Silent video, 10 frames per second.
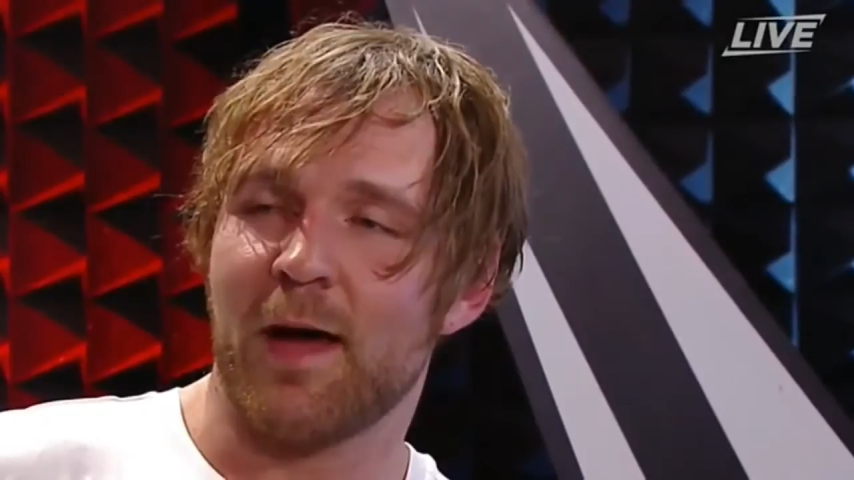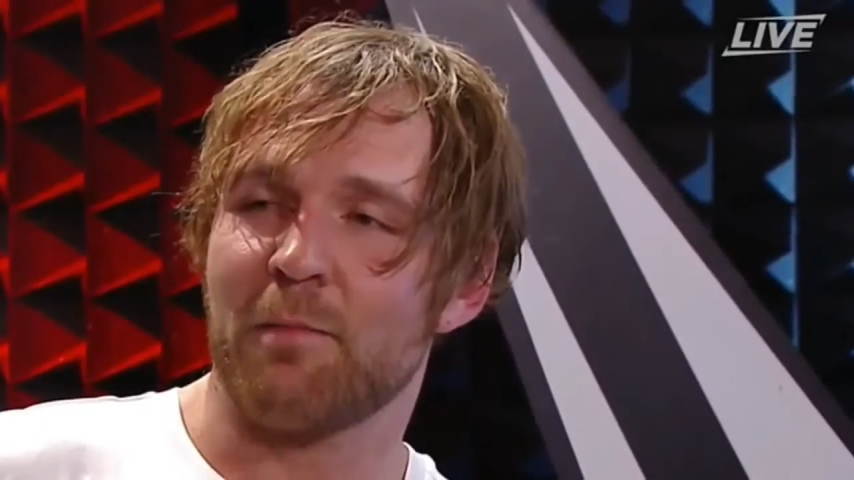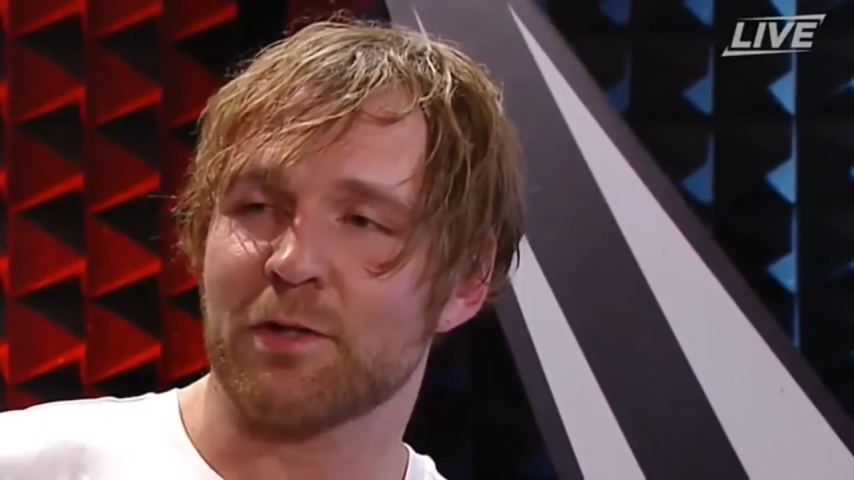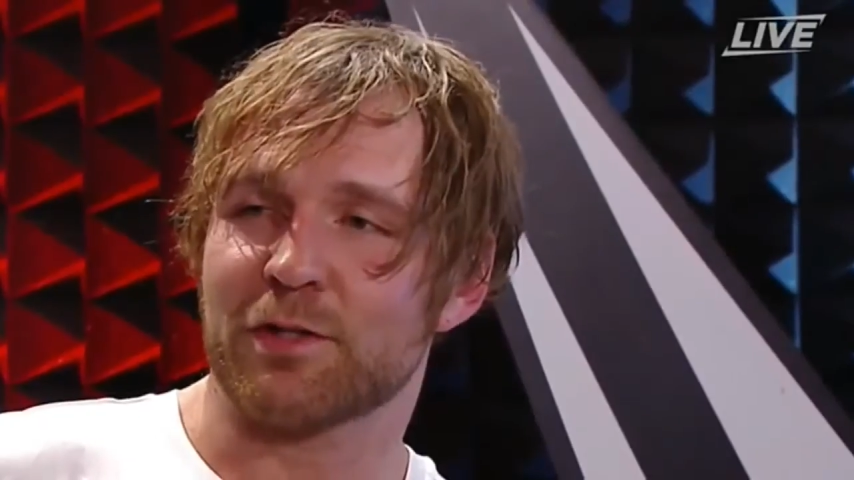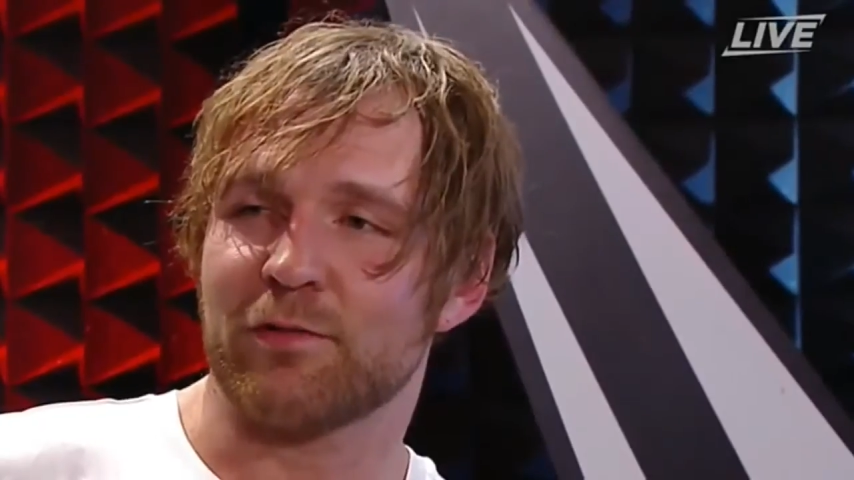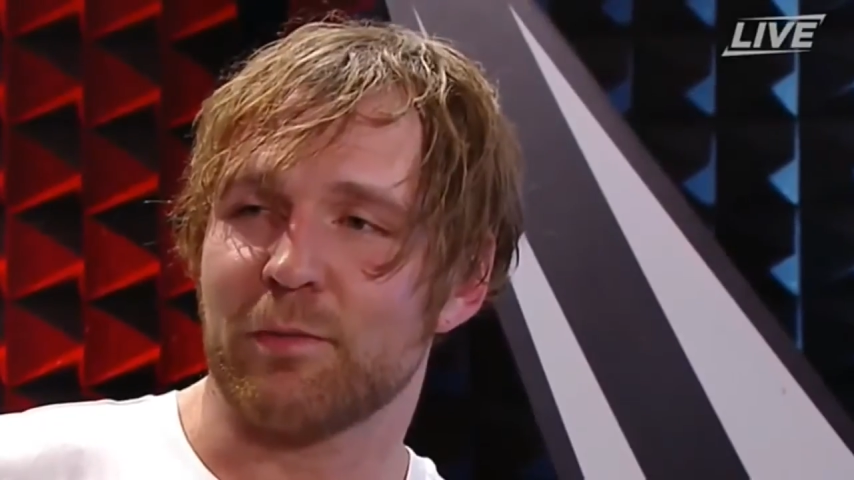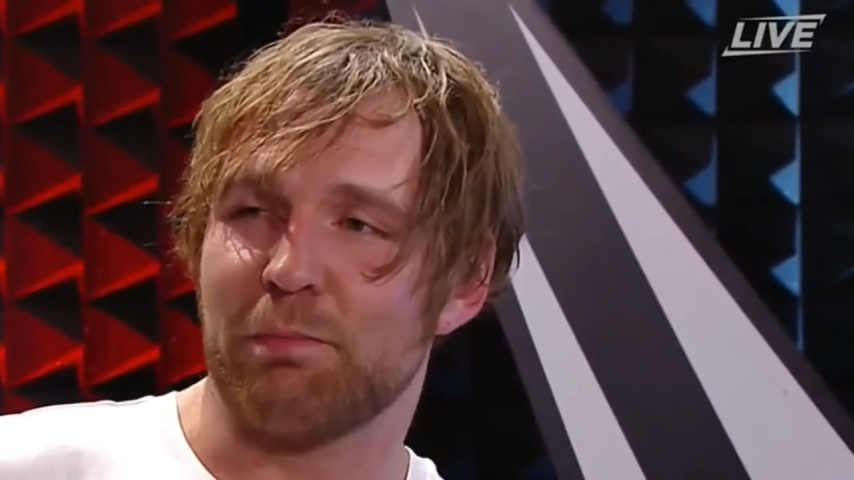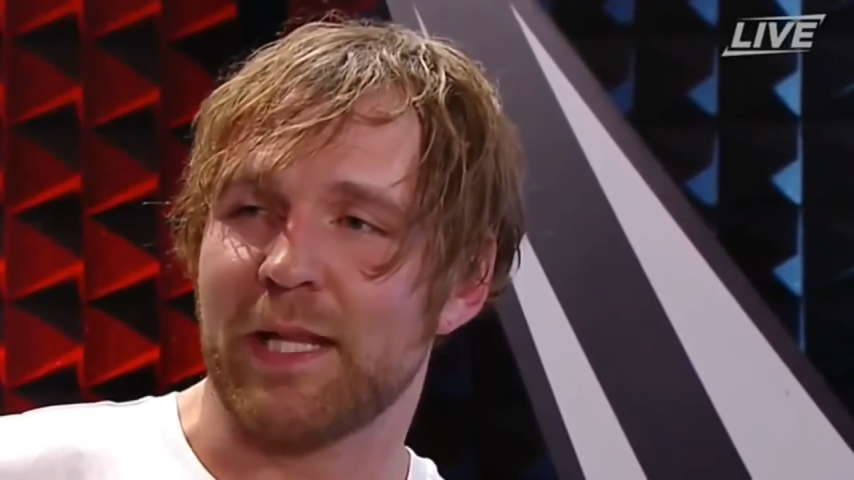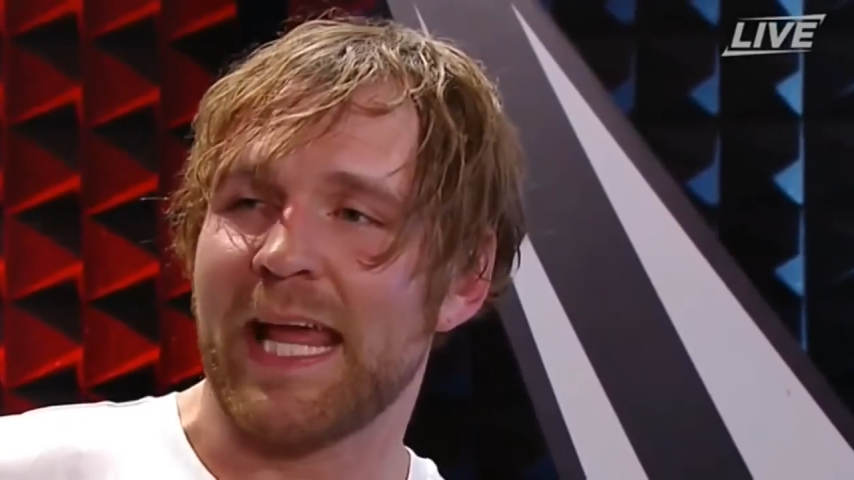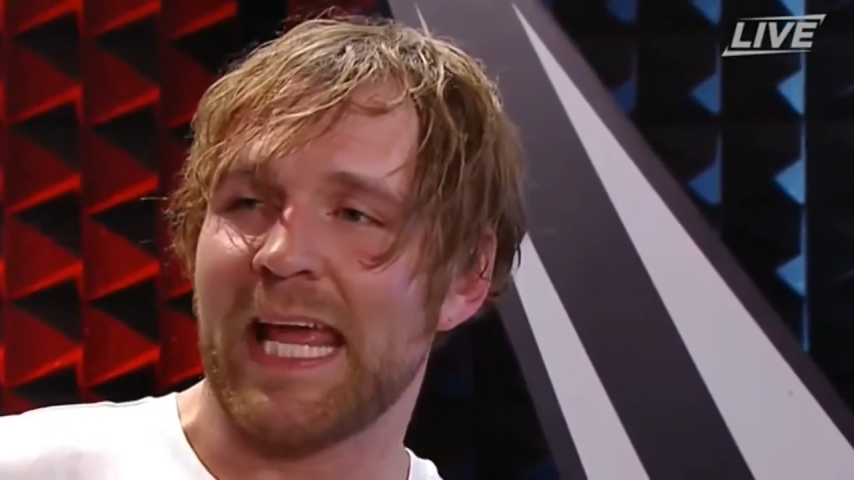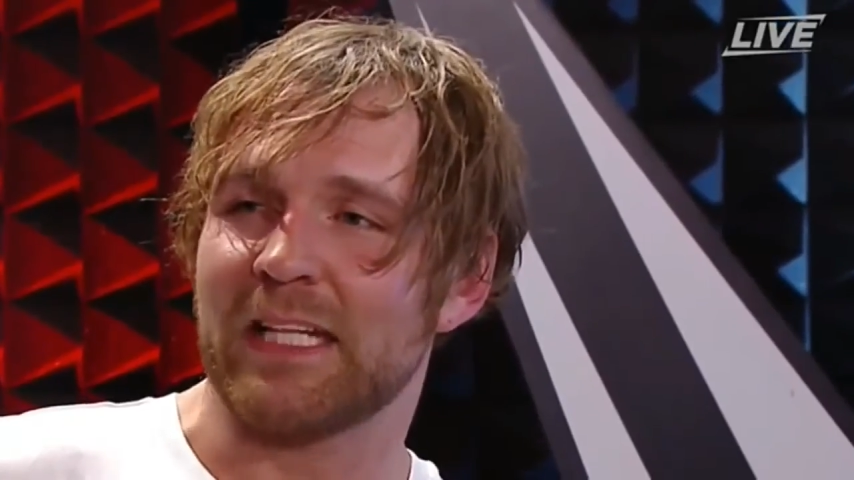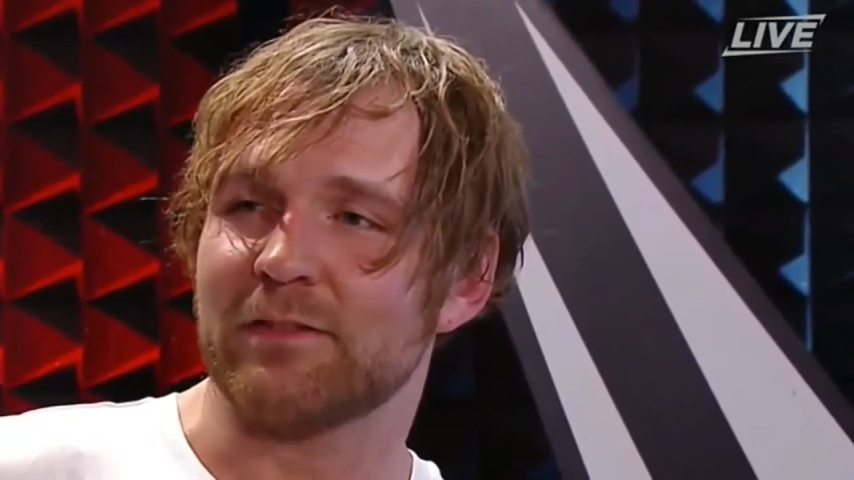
much of a plan,